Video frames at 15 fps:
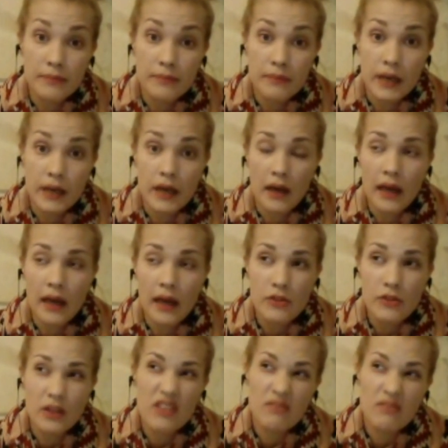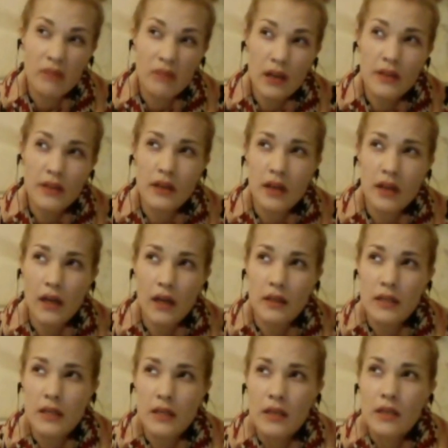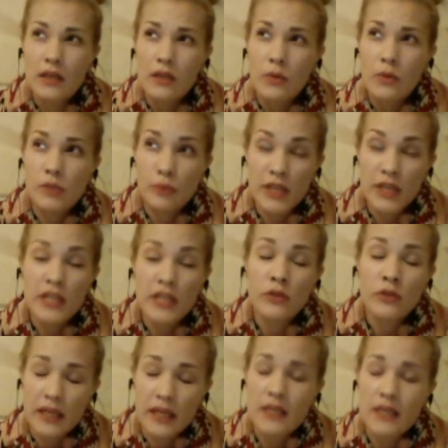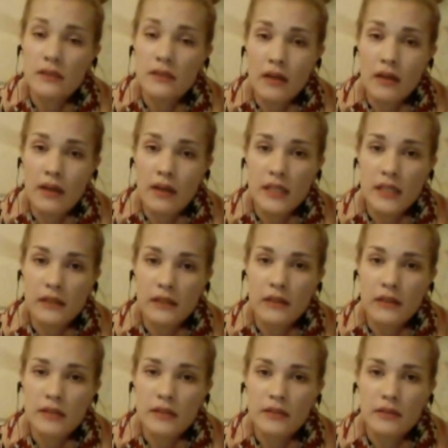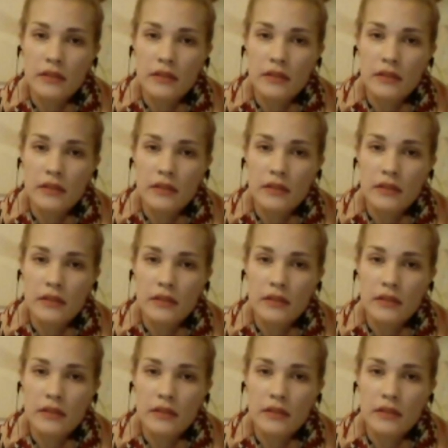I think I was pretty good at it until